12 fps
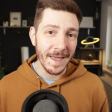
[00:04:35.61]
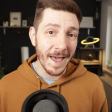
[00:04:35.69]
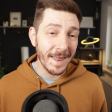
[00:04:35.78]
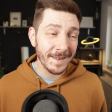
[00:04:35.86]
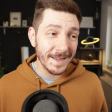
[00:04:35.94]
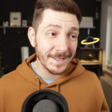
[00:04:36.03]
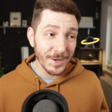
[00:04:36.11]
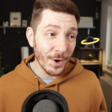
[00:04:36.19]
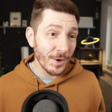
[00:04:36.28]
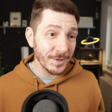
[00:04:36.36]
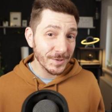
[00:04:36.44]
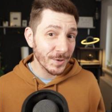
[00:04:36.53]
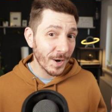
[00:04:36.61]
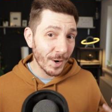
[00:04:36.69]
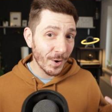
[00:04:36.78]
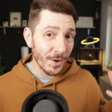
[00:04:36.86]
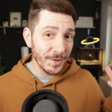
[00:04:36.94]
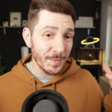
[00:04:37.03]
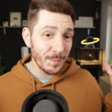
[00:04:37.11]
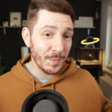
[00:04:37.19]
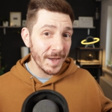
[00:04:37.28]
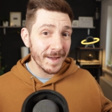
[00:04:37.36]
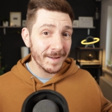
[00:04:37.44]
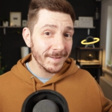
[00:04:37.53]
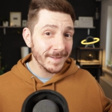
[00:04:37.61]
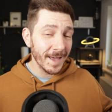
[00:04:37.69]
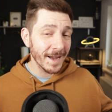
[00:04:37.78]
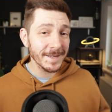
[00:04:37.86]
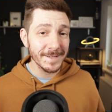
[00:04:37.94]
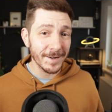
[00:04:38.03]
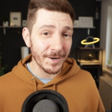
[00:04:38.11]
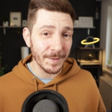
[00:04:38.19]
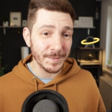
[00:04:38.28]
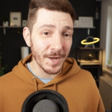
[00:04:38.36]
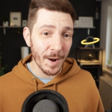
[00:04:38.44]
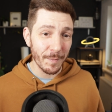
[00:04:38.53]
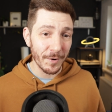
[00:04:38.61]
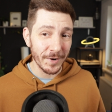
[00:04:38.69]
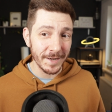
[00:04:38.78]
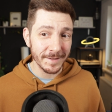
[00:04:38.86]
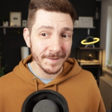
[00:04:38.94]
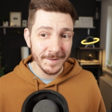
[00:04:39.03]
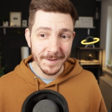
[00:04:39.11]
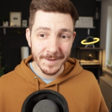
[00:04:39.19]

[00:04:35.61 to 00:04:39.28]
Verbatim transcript: And it's also how all the big tech startups operate.